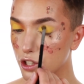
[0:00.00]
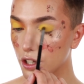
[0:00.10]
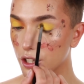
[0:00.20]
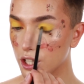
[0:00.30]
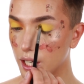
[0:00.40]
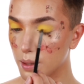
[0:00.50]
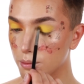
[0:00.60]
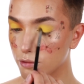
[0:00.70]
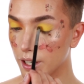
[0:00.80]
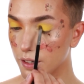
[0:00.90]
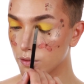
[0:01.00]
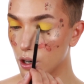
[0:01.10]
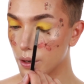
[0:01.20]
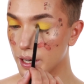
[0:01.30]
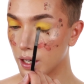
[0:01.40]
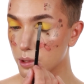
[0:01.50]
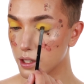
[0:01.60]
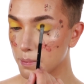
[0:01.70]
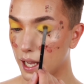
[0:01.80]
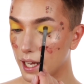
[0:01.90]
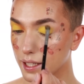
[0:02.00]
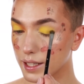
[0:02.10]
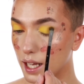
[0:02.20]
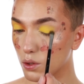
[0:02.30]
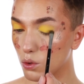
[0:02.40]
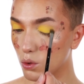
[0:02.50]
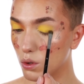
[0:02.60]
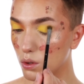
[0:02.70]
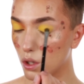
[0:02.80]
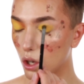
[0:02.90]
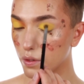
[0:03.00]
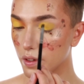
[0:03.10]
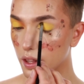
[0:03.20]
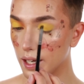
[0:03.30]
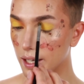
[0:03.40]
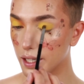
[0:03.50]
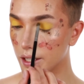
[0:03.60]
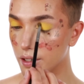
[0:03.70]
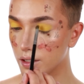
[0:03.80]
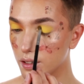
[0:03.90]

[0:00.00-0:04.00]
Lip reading: took the shade Brick Road and I'm just patting that all over the lid.